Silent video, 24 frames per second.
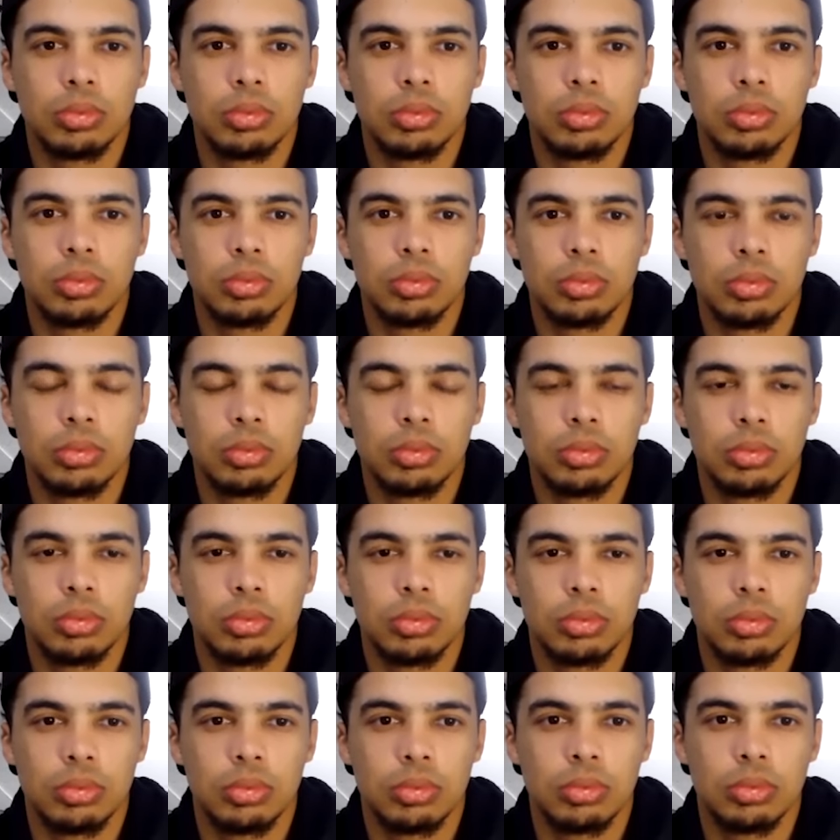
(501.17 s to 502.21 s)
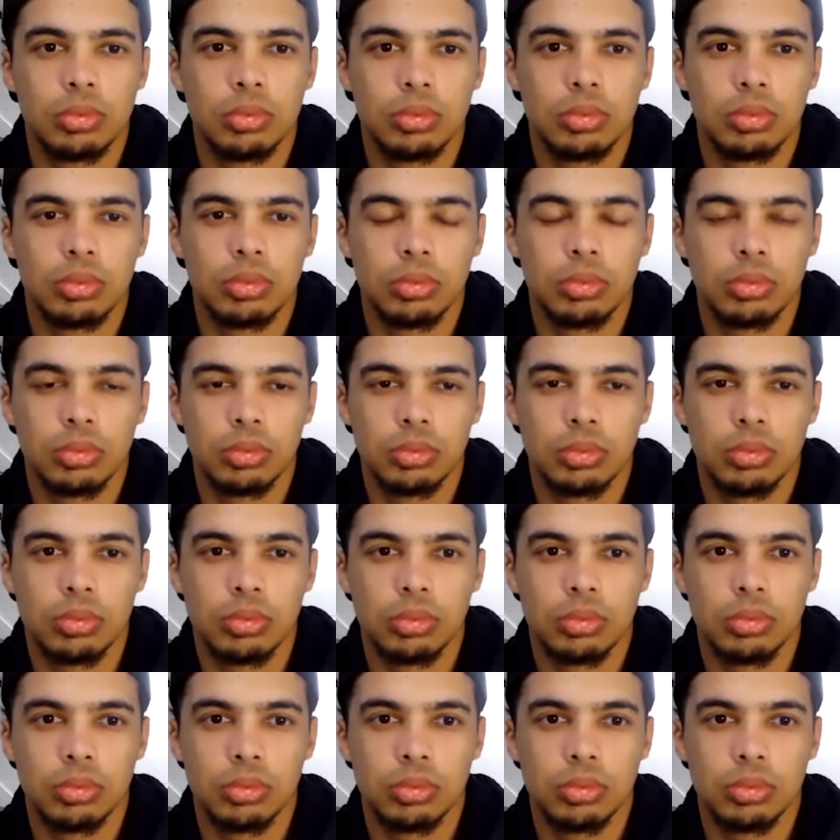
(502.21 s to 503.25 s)

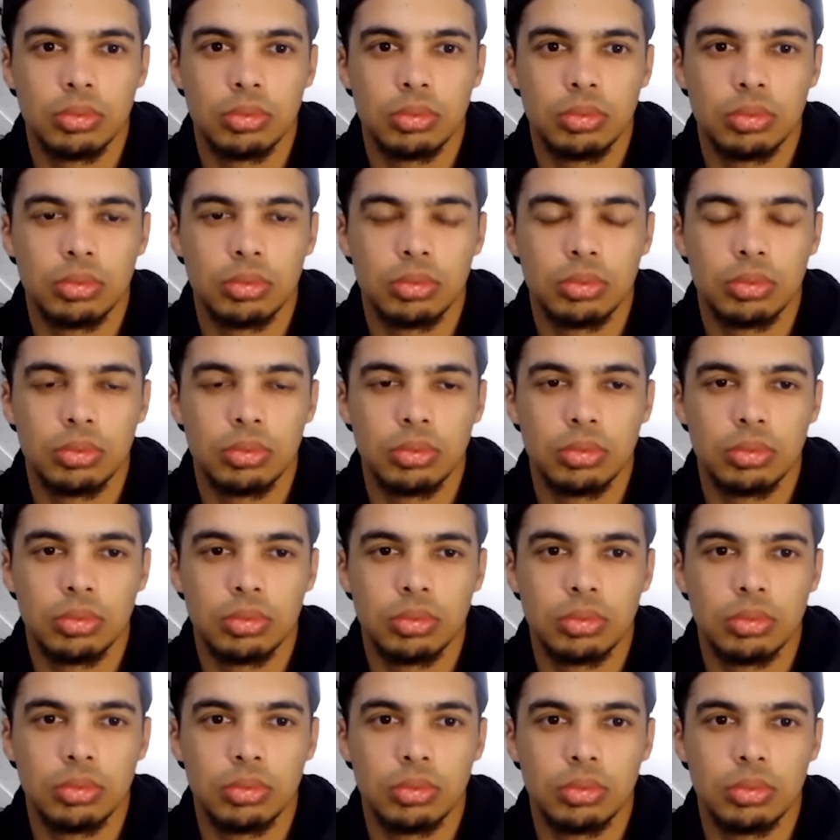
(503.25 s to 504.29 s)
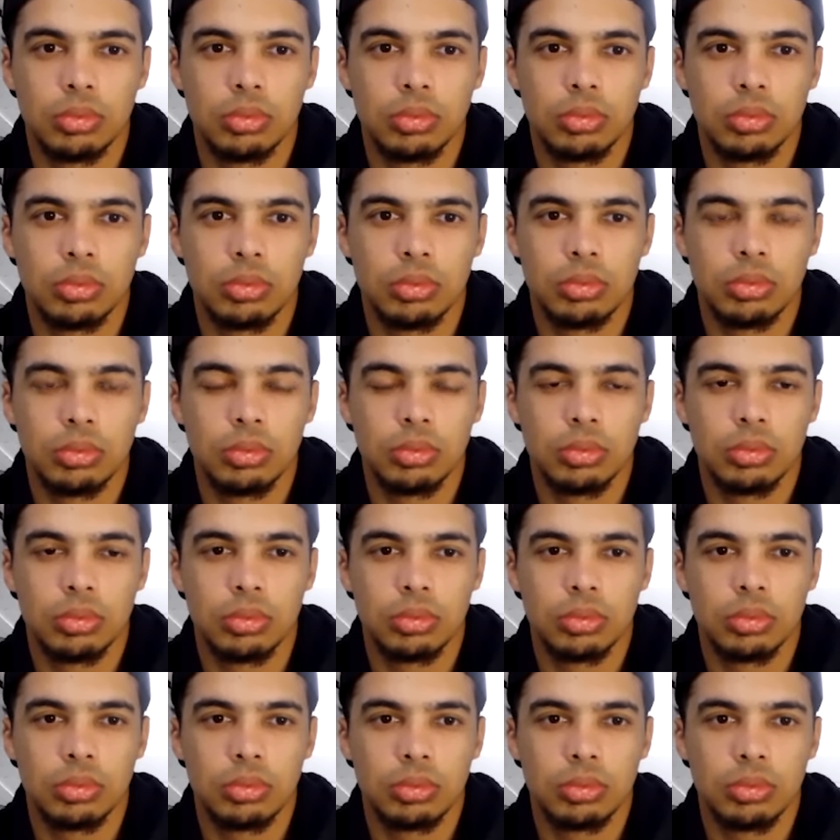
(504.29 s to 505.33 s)

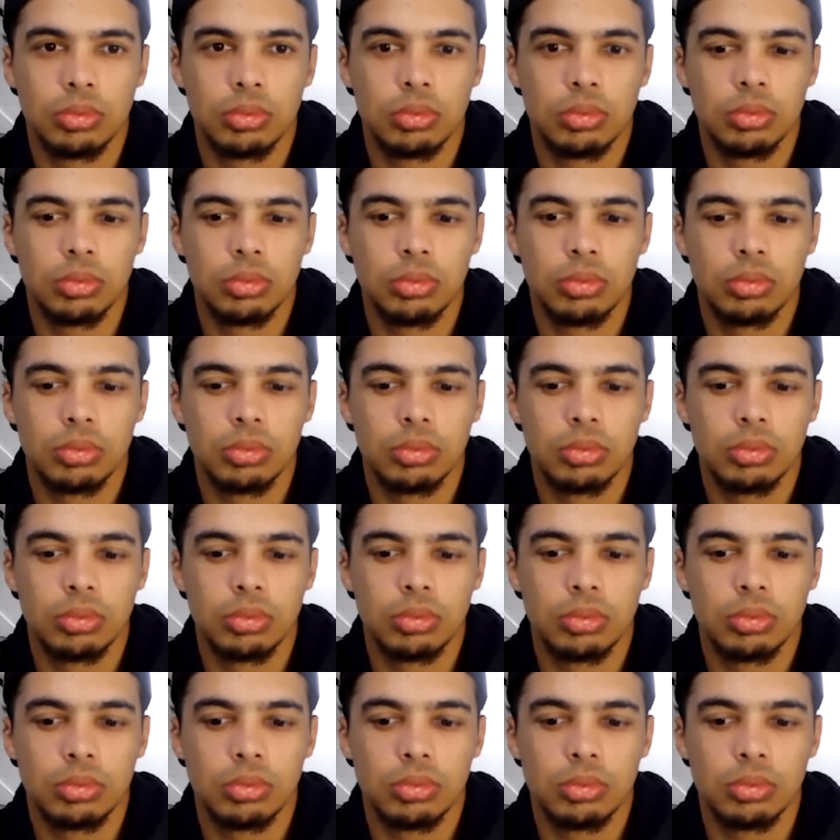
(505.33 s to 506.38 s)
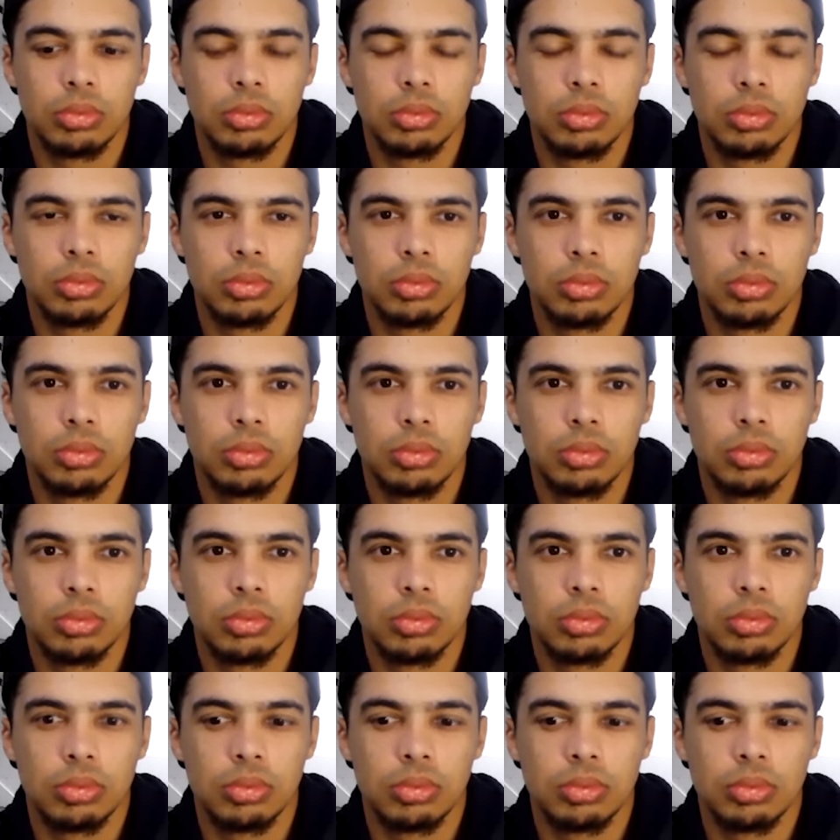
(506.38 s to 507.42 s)

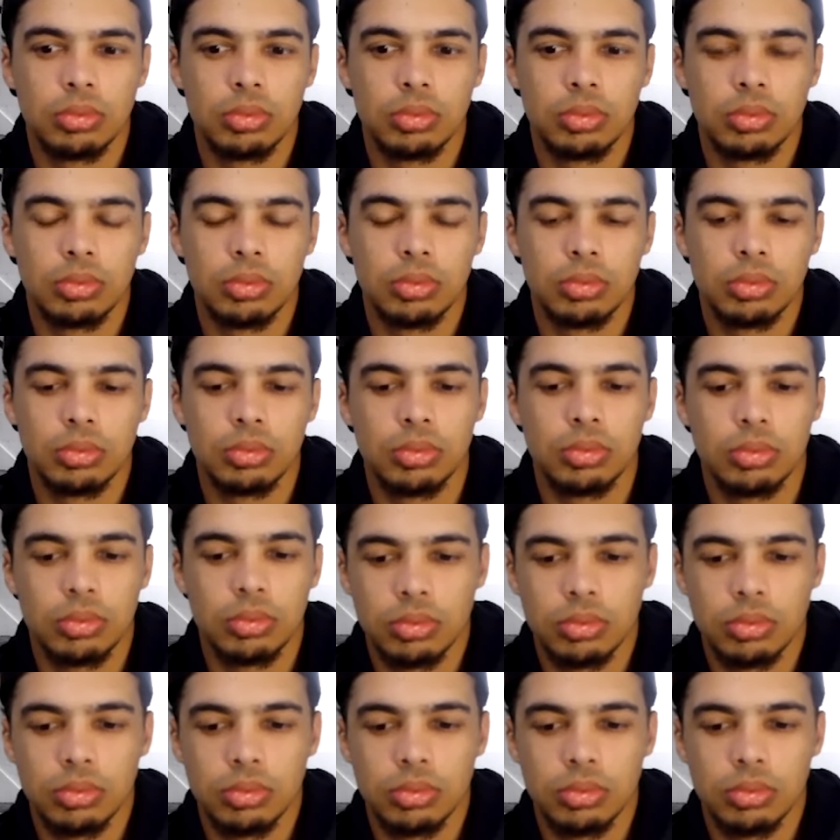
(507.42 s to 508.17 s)
No words are spoken by the person on screen.